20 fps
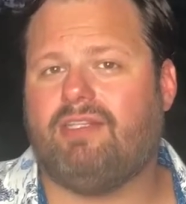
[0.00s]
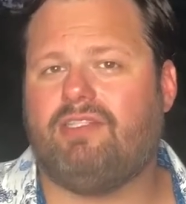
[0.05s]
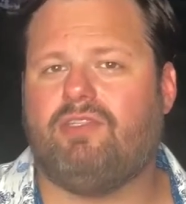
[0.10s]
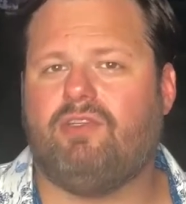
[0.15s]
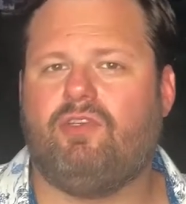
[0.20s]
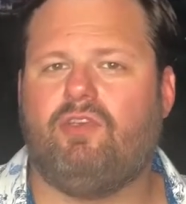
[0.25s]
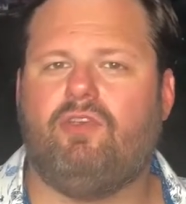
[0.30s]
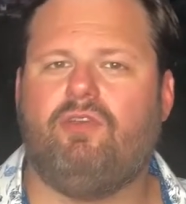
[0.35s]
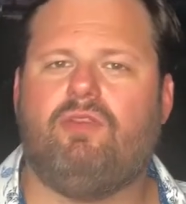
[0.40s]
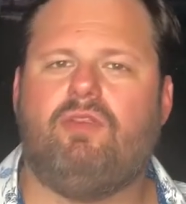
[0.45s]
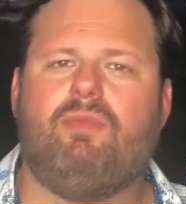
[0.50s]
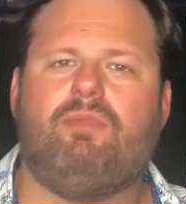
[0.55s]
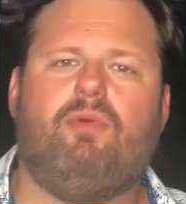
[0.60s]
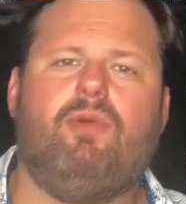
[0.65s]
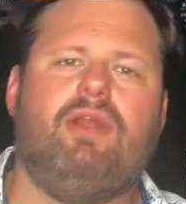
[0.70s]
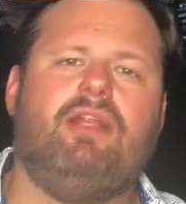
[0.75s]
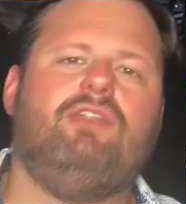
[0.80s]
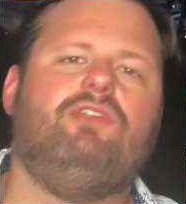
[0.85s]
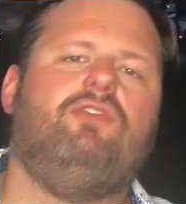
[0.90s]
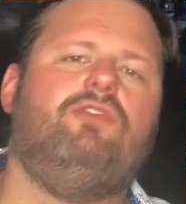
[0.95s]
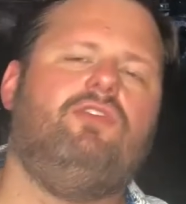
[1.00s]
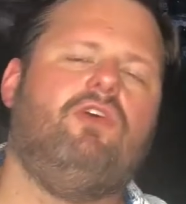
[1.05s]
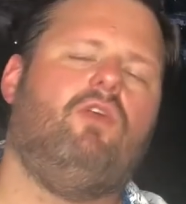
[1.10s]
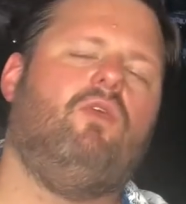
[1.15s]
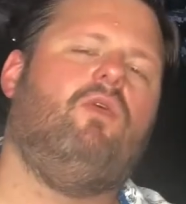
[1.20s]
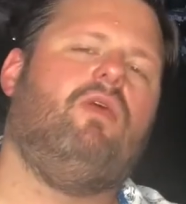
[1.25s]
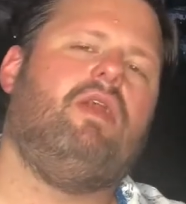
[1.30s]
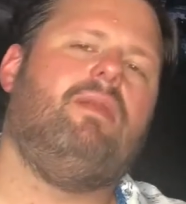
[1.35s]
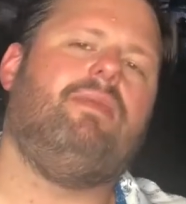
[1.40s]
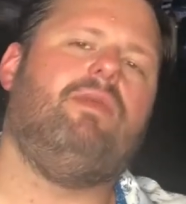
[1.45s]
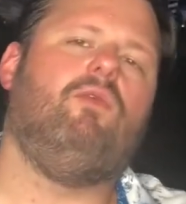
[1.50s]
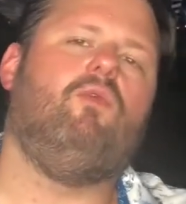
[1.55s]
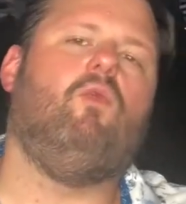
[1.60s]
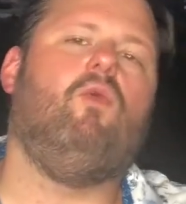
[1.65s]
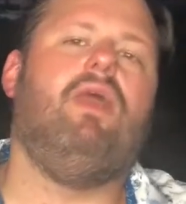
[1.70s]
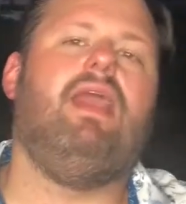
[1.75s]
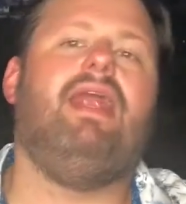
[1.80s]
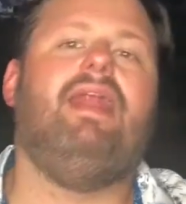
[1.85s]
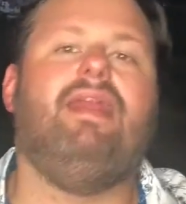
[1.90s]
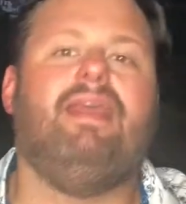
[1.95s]
So the point is, you don't want to be
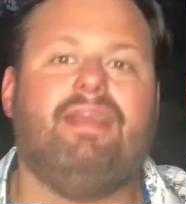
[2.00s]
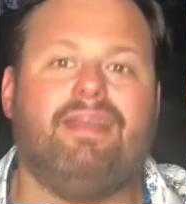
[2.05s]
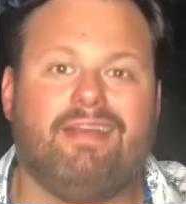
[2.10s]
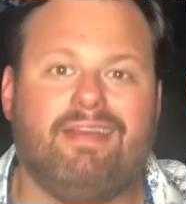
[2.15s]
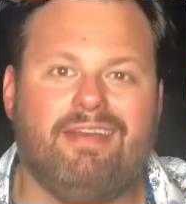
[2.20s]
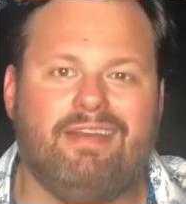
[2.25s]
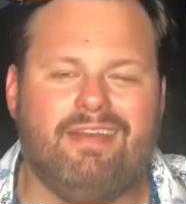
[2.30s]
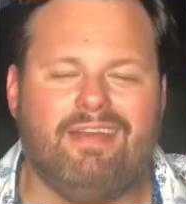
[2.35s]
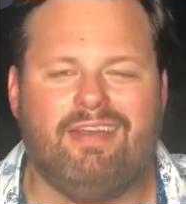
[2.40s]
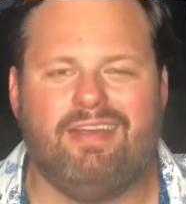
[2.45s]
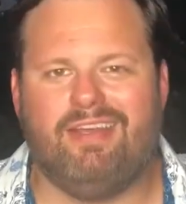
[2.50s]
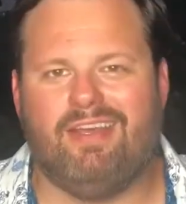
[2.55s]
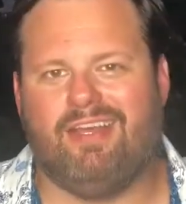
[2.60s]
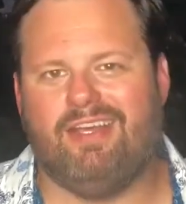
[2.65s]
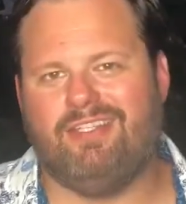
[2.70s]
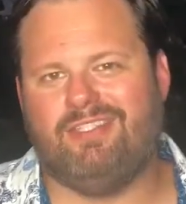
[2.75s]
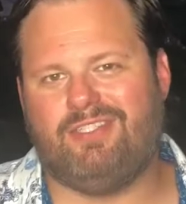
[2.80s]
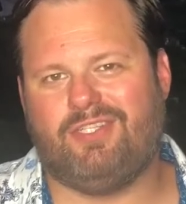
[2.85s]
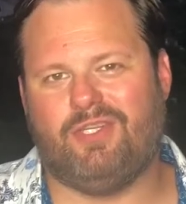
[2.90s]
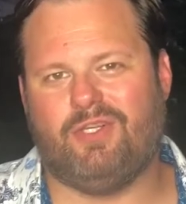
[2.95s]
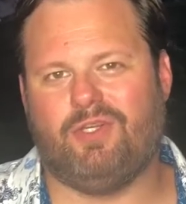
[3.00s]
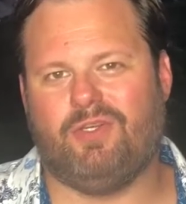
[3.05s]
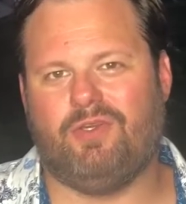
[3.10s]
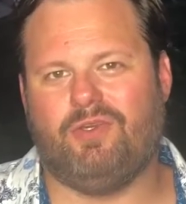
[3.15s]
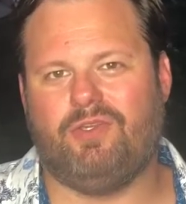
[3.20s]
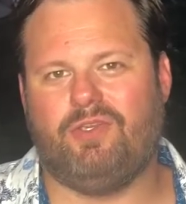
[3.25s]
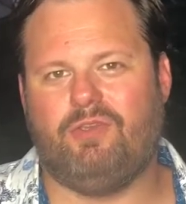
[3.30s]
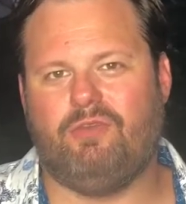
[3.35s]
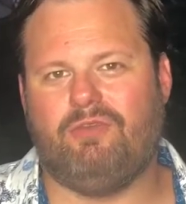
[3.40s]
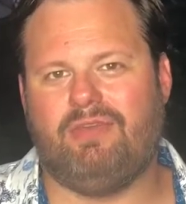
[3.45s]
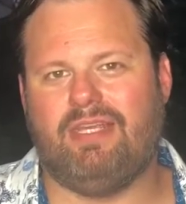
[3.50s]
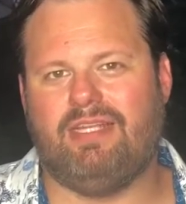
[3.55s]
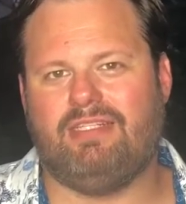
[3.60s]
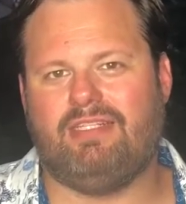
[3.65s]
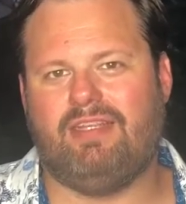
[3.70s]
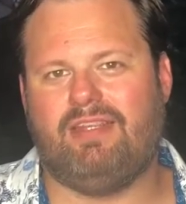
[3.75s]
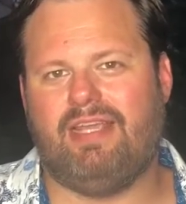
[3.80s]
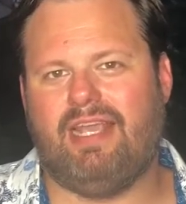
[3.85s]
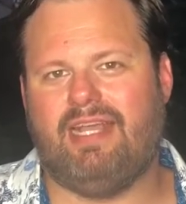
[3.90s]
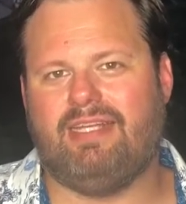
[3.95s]
waiting until you get
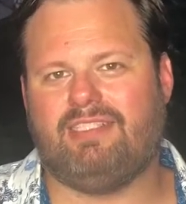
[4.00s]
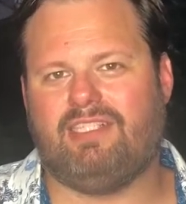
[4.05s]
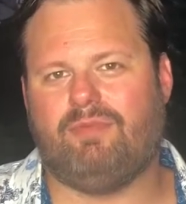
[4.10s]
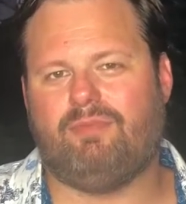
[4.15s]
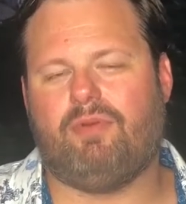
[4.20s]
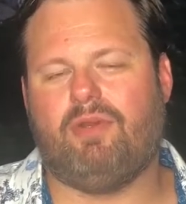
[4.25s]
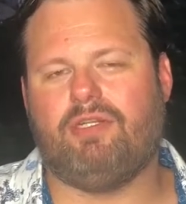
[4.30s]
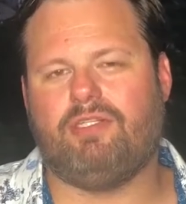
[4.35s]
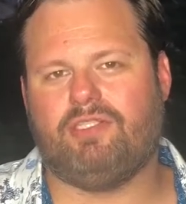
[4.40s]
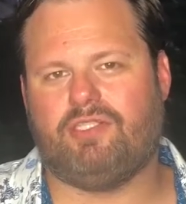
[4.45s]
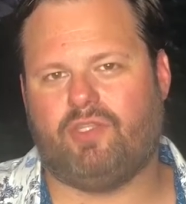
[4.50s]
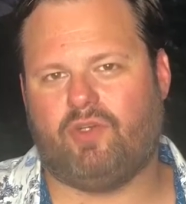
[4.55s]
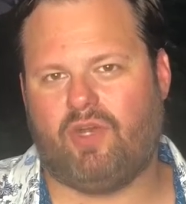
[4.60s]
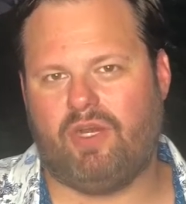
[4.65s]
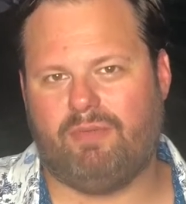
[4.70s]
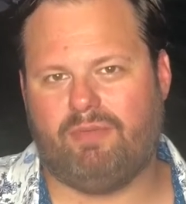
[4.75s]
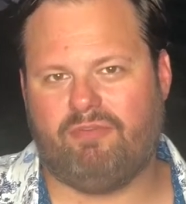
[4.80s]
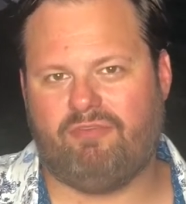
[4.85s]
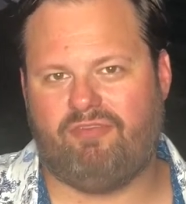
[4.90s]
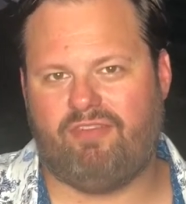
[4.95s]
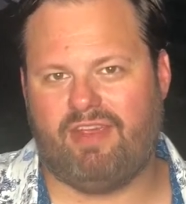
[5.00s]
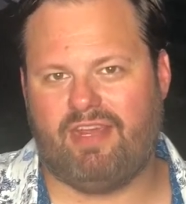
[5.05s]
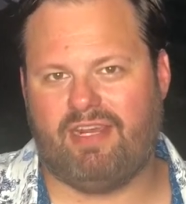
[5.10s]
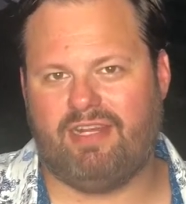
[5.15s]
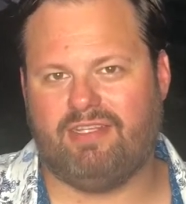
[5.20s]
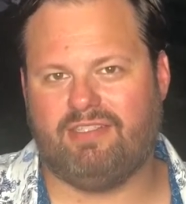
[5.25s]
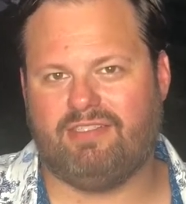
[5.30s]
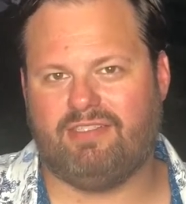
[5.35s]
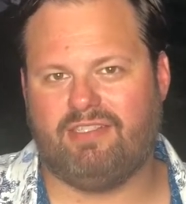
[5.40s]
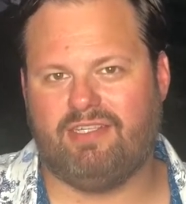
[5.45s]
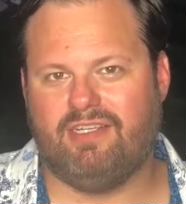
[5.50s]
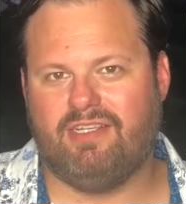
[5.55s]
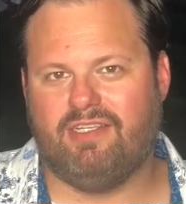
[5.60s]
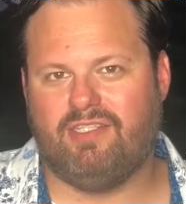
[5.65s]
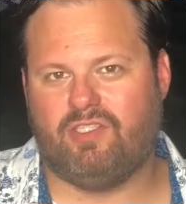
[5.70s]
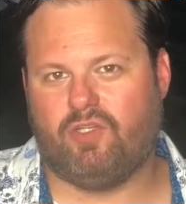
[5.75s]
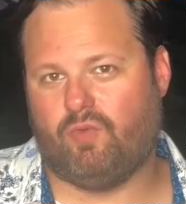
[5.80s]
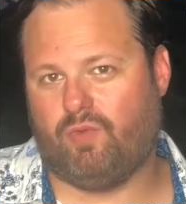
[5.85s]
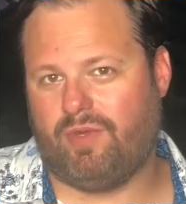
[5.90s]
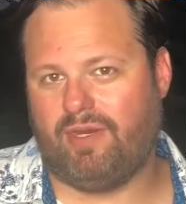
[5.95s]
to the asset purchase agreement phase
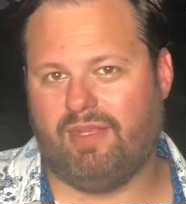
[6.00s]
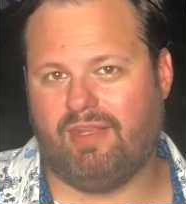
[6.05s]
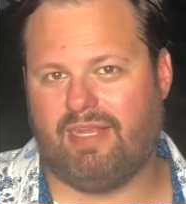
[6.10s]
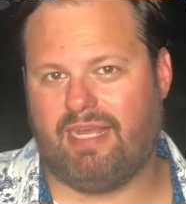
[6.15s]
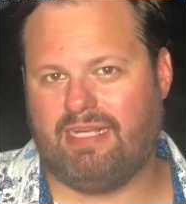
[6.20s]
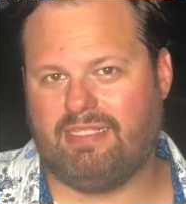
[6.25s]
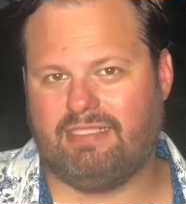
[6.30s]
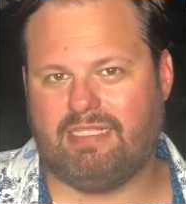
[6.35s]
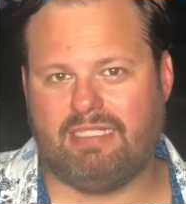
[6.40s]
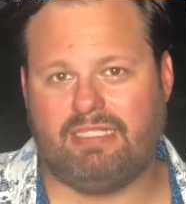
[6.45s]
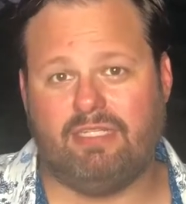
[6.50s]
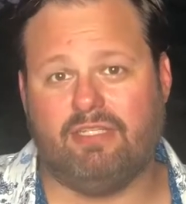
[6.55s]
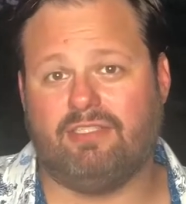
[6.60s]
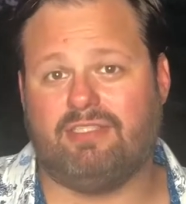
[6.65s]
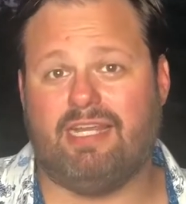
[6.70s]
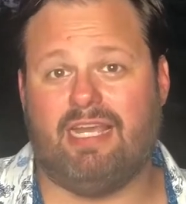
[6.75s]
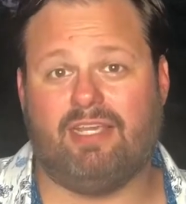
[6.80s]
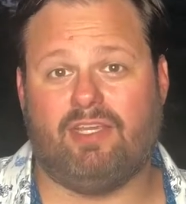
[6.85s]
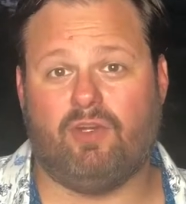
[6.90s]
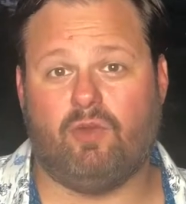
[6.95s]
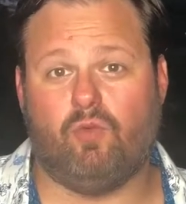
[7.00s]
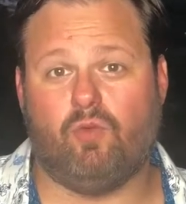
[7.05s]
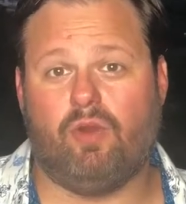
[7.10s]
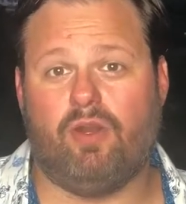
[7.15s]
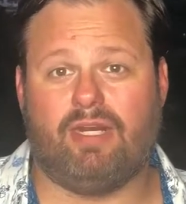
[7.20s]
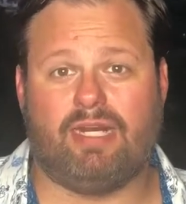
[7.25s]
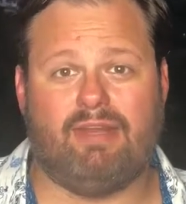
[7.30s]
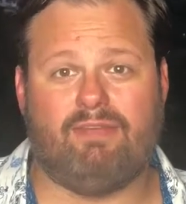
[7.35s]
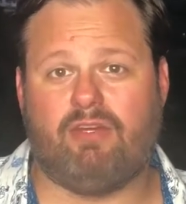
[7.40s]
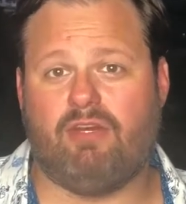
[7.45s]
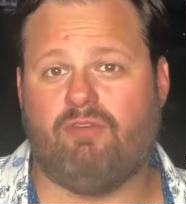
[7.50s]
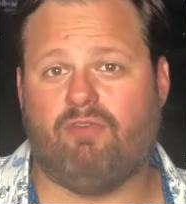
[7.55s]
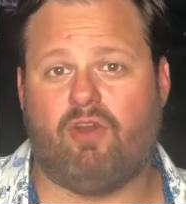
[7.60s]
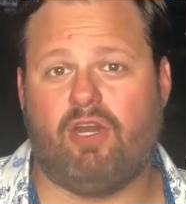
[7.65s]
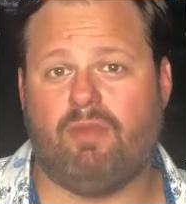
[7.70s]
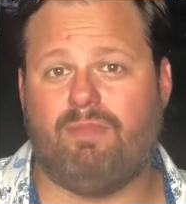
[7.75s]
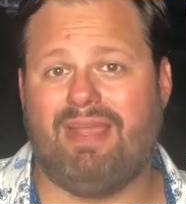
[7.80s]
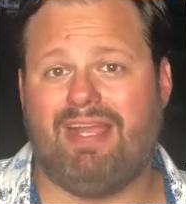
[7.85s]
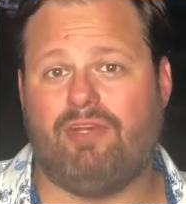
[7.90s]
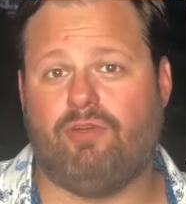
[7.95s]
to realize the deal's not going to work after you've
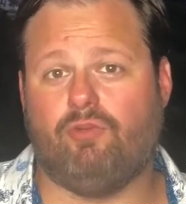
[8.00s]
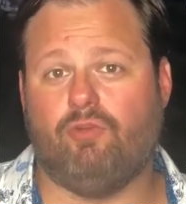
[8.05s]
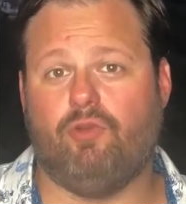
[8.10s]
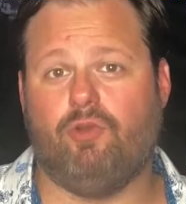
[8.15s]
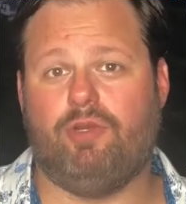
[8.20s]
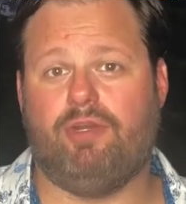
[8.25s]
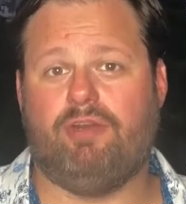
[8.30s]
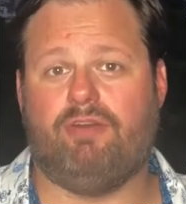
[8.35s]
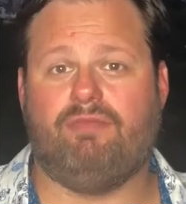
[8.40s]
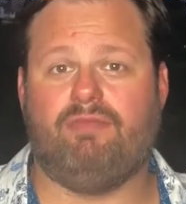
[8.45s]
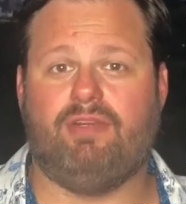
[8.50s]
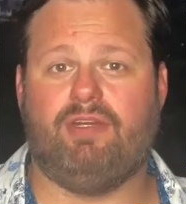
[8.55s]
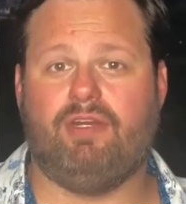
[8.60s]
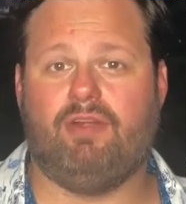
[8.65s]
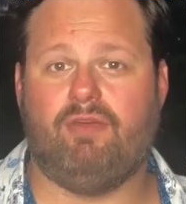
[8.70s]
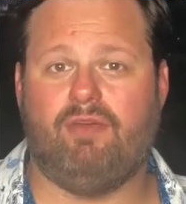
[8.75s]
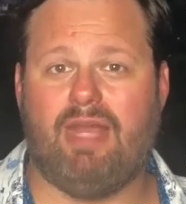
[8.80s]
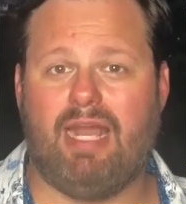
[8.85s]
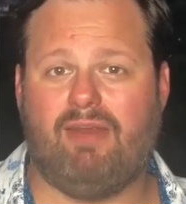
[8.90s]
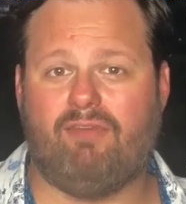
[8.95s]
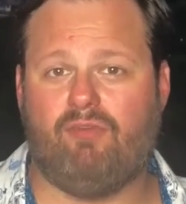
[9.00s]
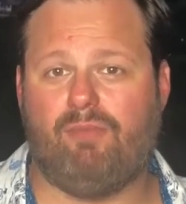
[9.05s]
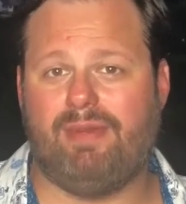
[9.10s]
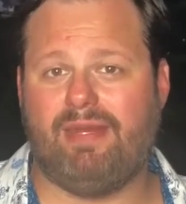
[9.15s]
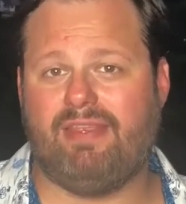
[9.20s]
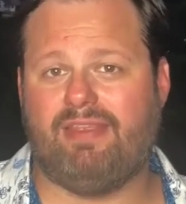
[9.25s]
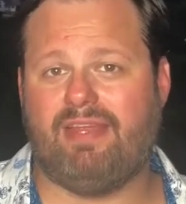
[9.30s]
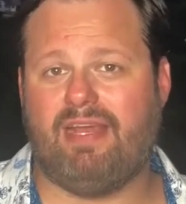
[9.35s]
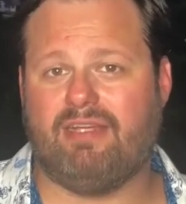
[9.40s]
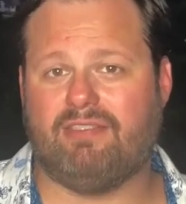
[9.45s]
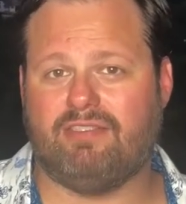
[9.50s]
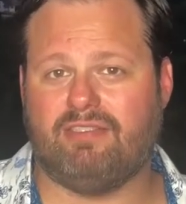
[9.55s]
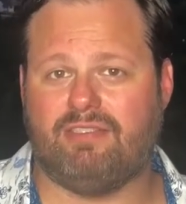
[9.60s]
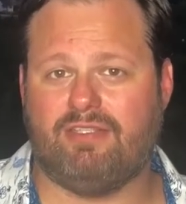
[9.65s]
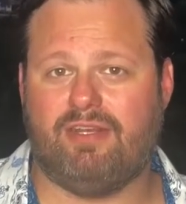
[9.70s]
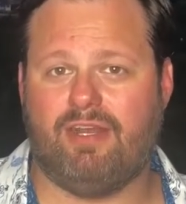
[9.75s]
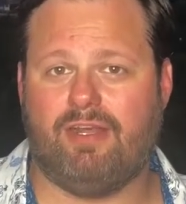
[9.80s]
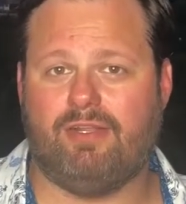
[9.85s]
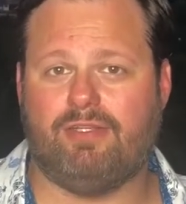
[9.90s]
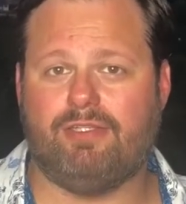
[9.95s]
already paid your lawyer, however many thousands
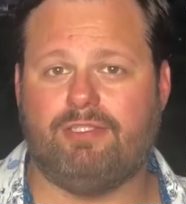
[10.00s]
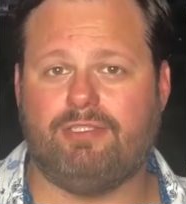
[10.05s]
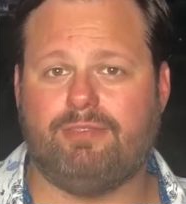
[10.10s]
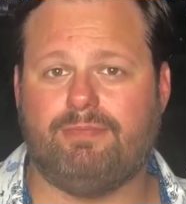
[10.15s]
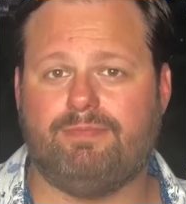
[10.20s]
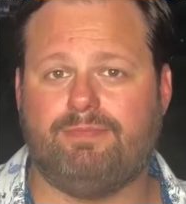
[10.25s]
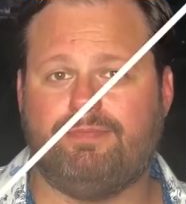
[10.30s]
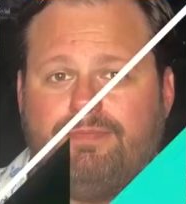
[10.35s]
of dollars.